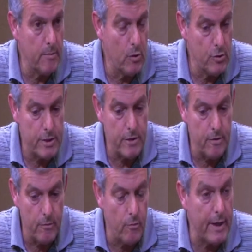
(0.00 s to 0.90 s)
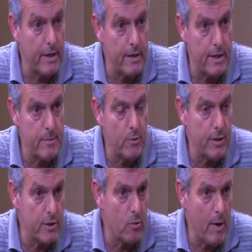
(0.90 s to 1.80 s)
the most recognizable
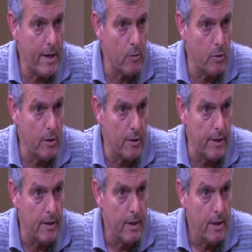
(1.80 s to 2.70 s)
thing is the wagon wheel area.